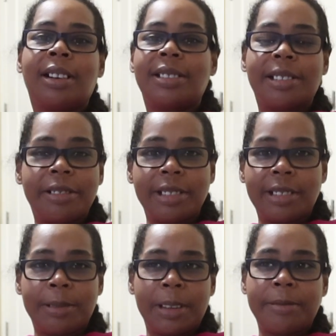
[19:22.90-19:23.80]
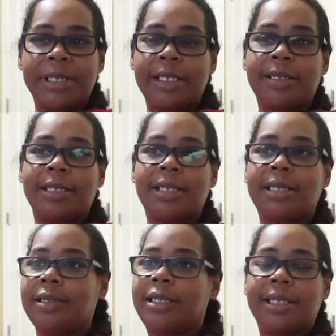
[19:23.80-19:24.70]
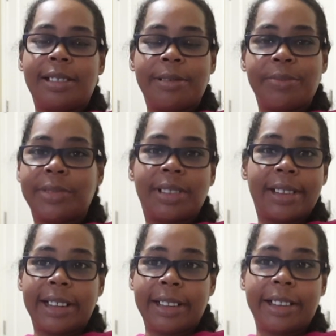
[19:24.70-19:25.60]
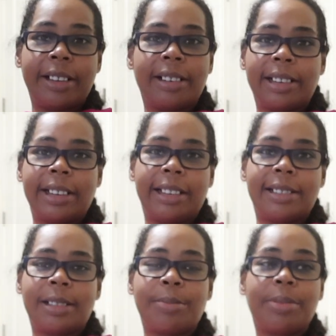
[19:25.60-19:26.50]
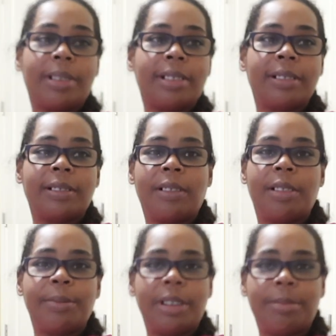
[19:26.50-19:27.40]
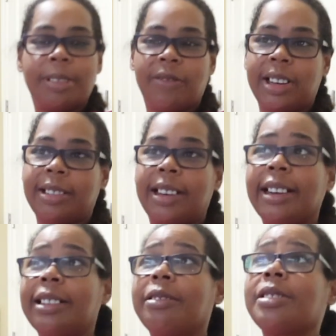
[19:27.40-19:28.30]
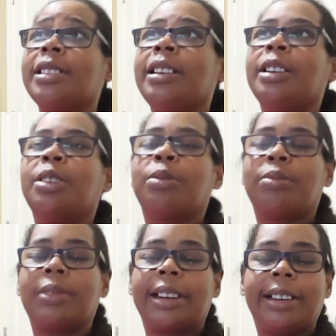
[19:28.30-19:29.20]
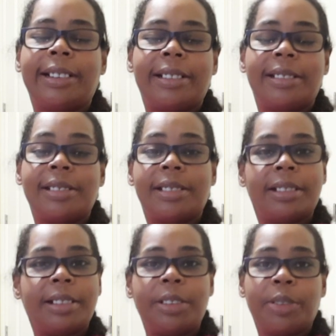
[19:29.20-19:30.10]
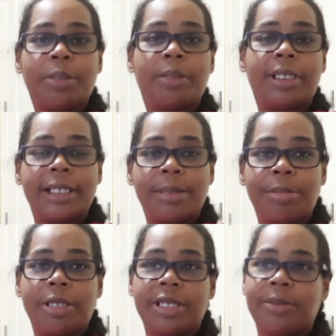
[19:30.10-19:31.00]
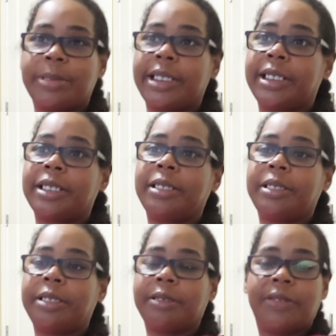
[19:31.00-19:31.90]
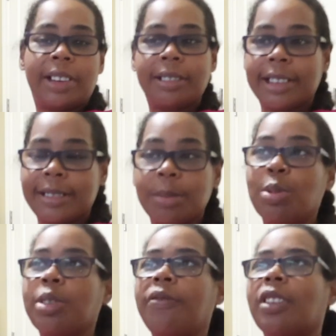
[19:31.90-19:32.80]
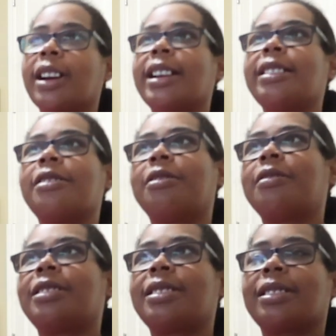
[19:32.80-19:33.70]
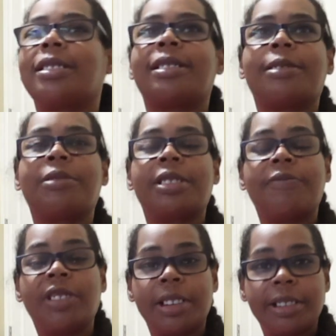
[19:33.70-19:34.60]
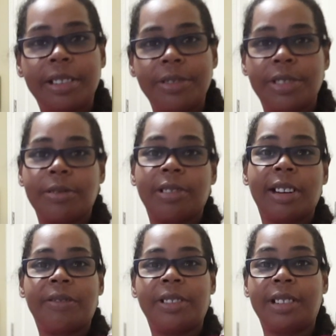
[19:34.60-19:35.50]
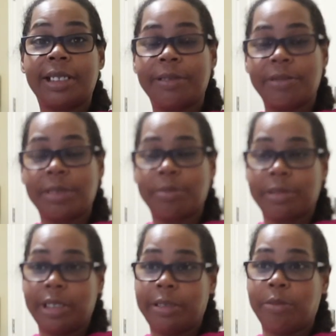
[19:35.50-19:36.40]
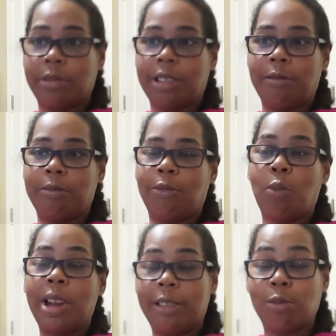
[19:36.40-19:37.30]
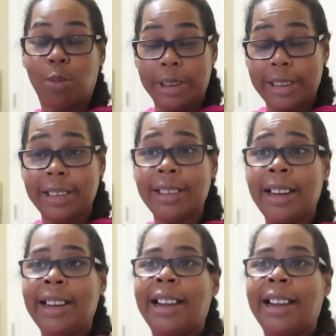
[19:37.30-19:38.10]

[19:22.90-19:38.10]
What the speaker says: a series of circumstances lets him stay there, and he ends up helping Fallon out, and you know, things progress from there. You know, Fallon has a boyfriend and all these things. It was a very cute story. I felt like it was really well written.